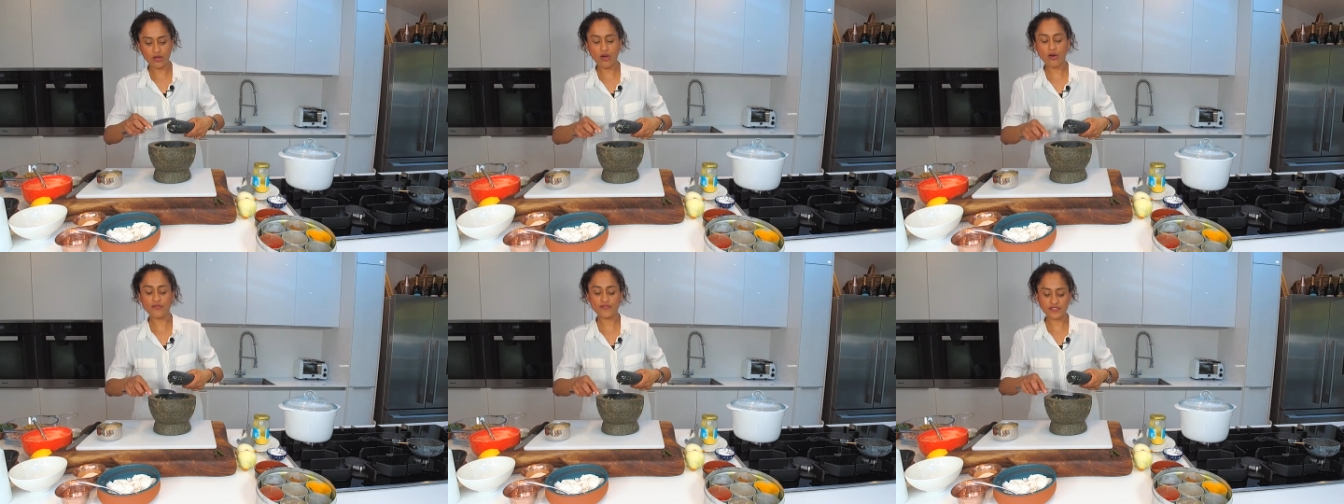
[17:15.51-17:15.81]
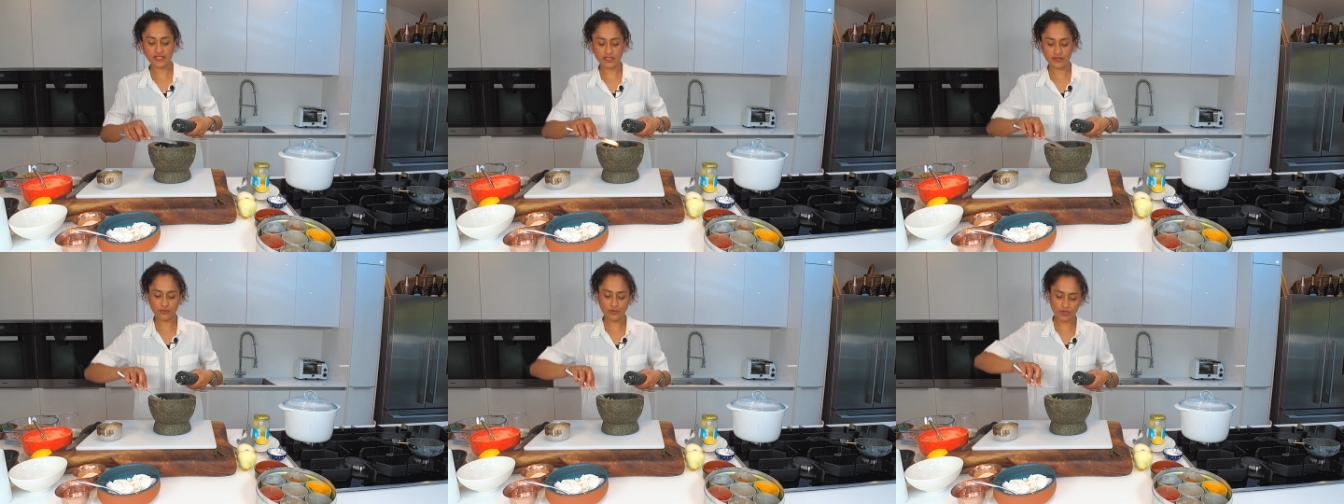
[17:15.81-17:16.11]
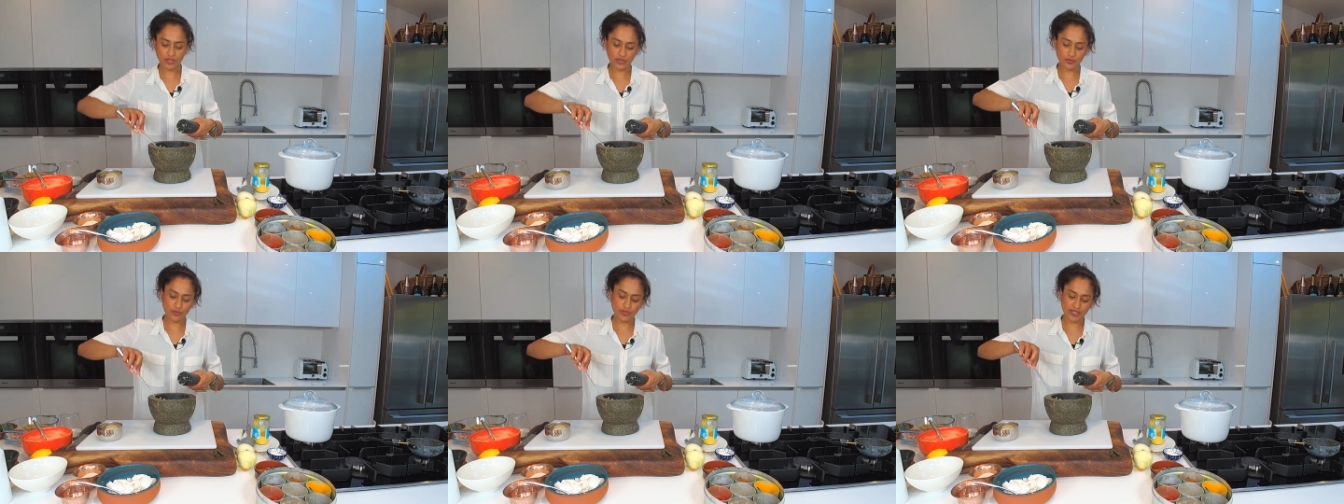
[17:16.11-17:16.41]
obviously
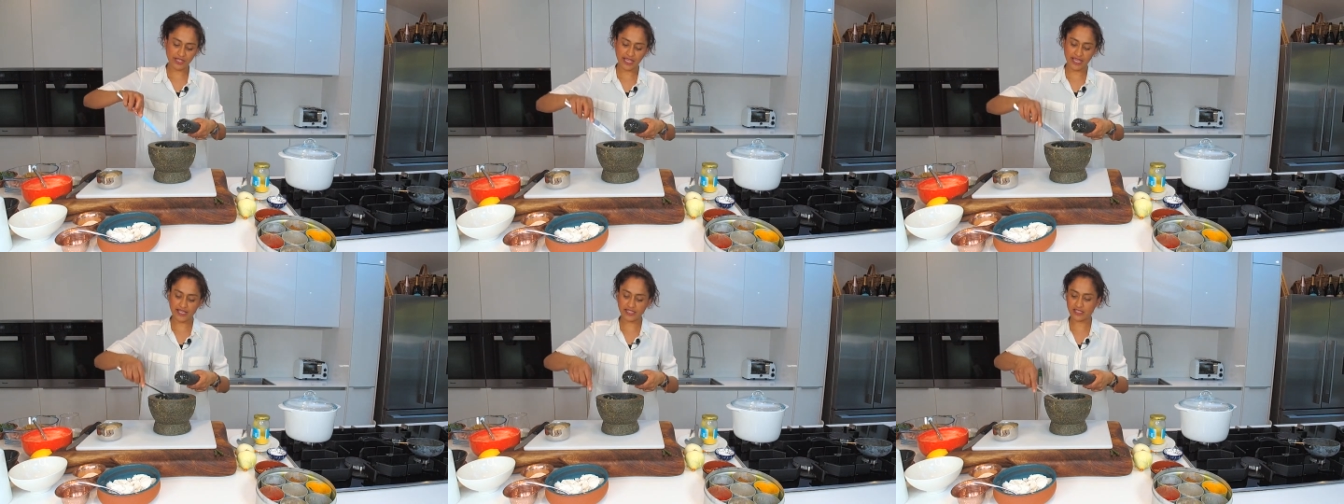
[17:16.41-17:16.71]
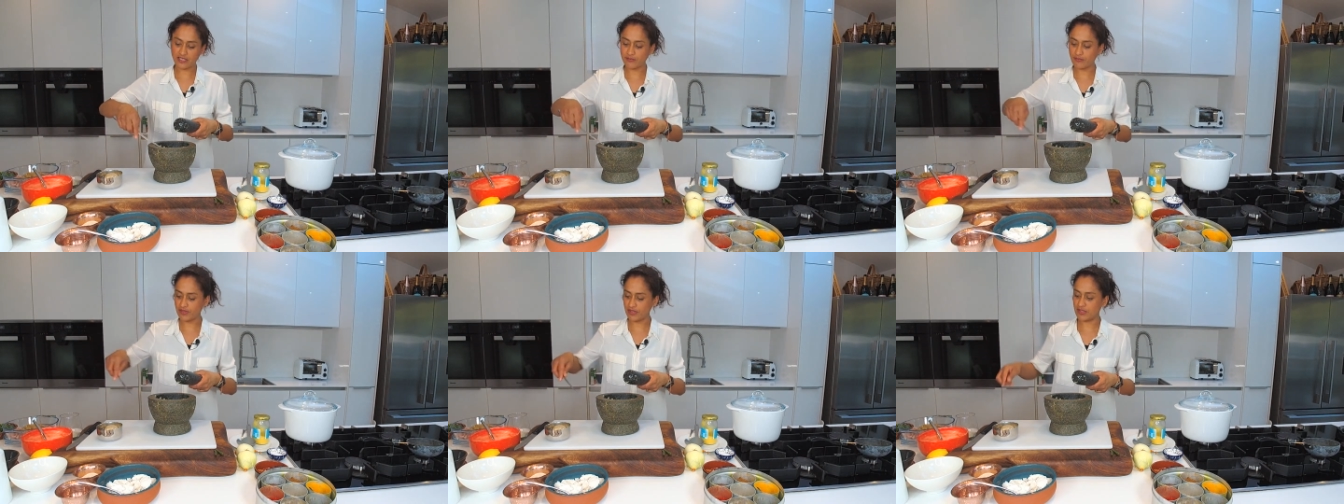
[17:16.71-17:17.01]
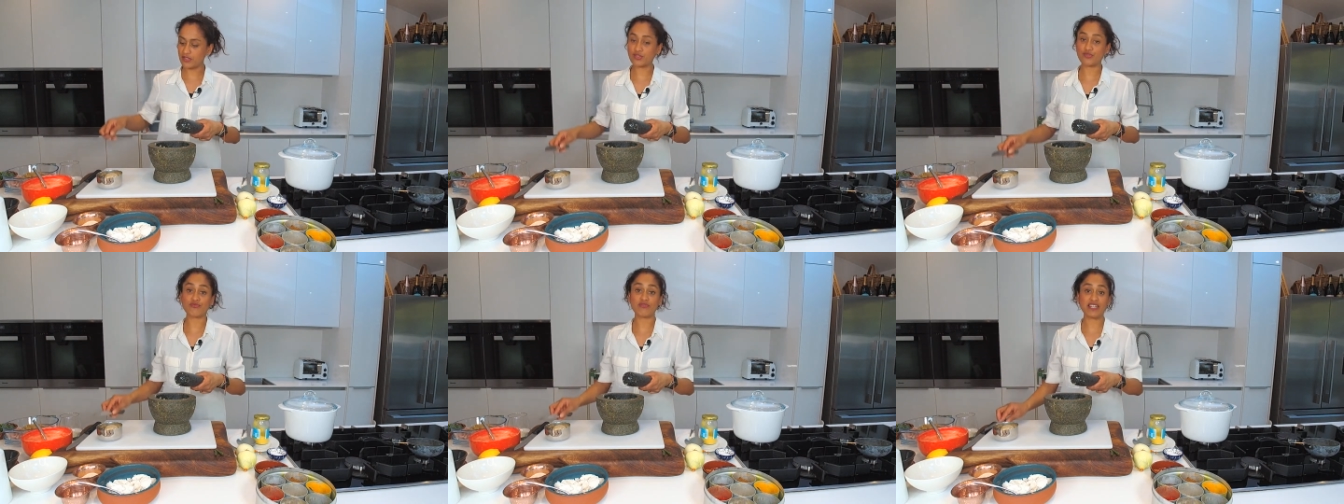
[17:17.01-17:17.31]
what you want to get is something
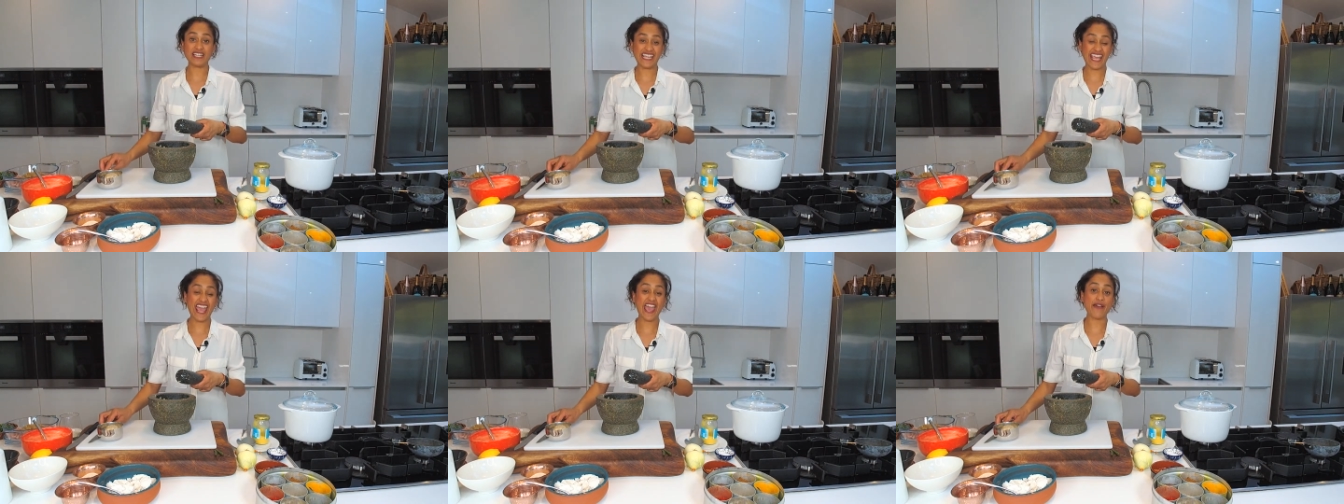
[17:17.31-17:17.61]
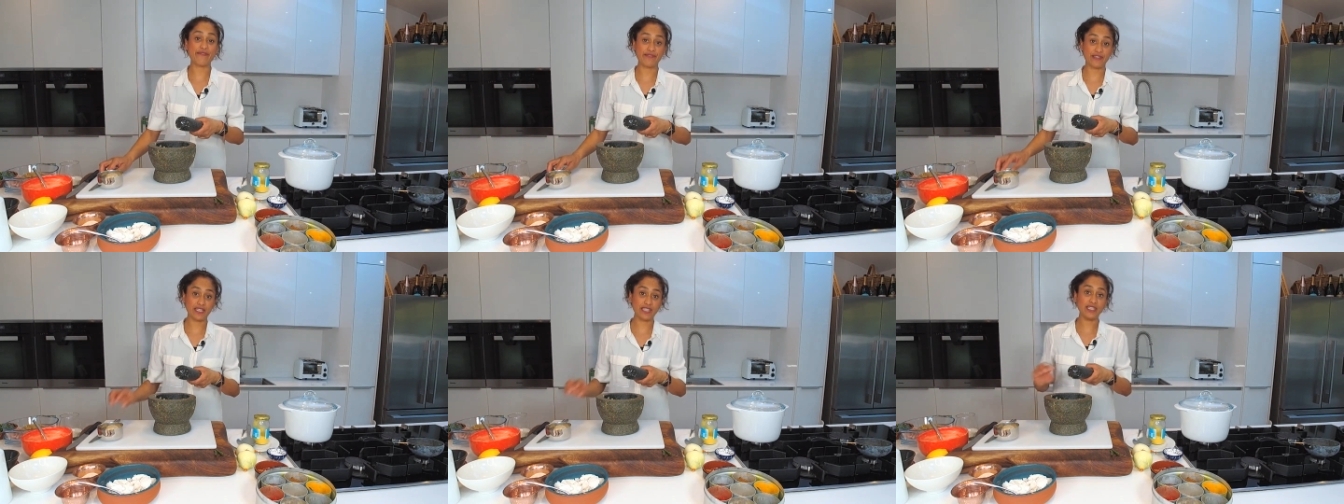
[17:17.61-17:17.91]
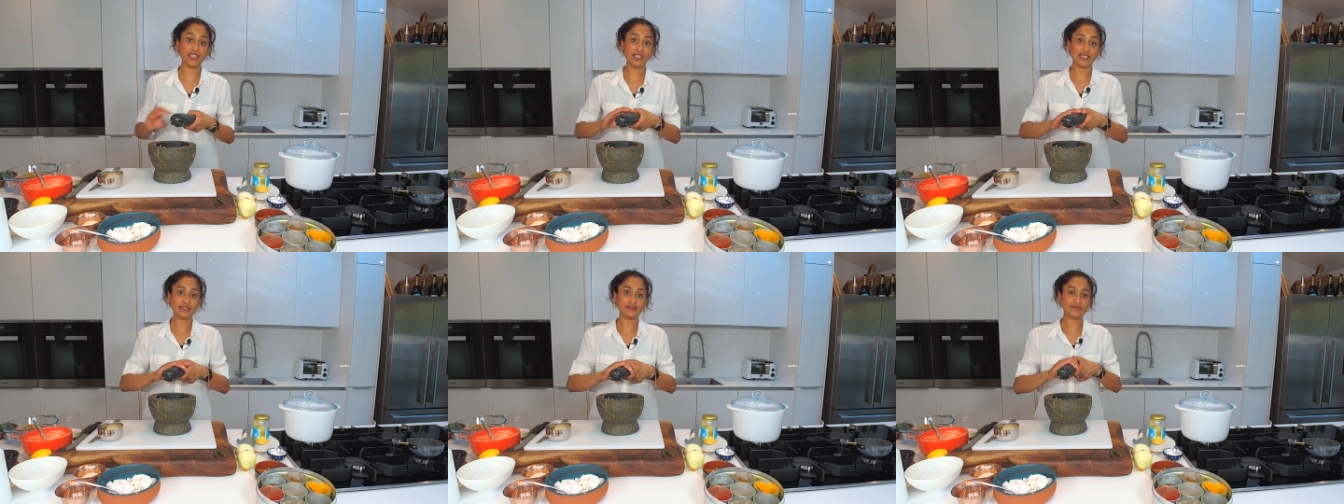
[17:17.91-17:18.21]
that's really
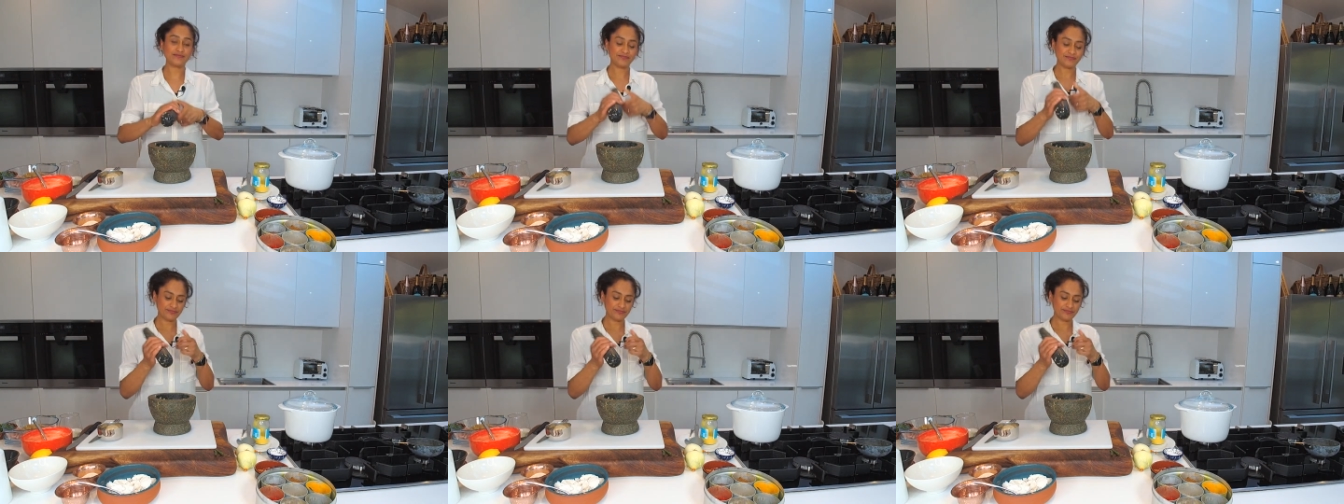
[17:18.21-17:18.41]
heavy,